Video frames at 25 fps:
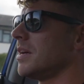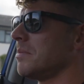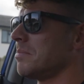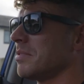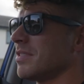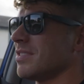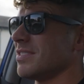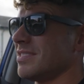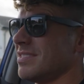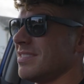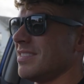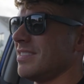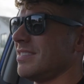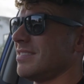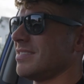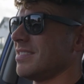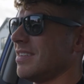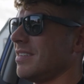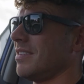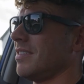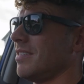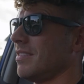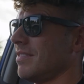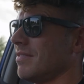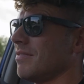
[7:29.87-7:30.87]
because these
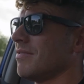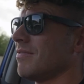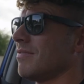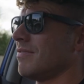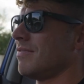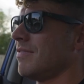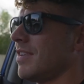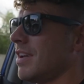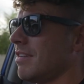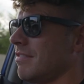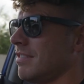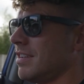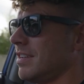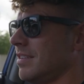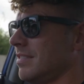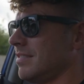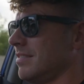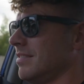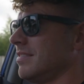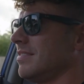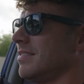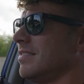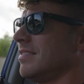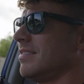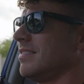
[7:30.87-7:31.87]
are very
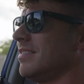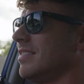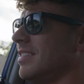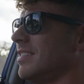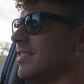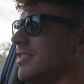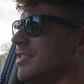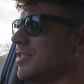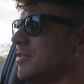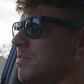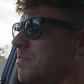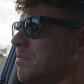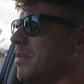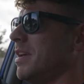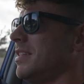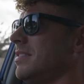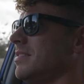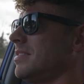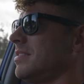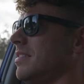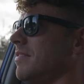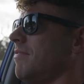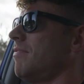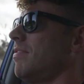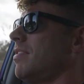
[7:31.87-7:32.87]

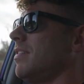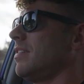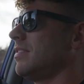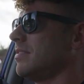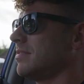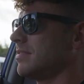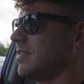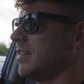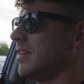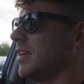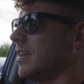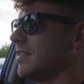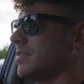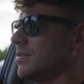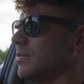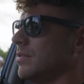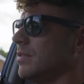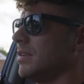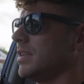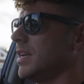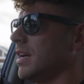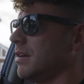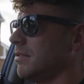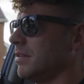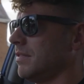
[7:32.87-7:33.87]
expensive things to get
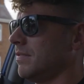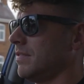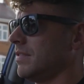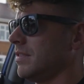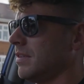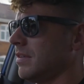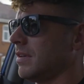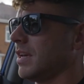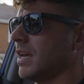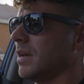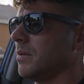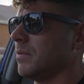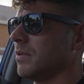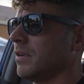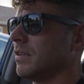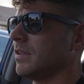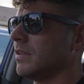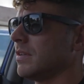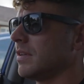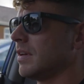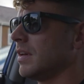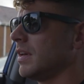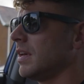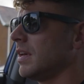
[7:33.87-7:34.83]
sorted out if you do get one.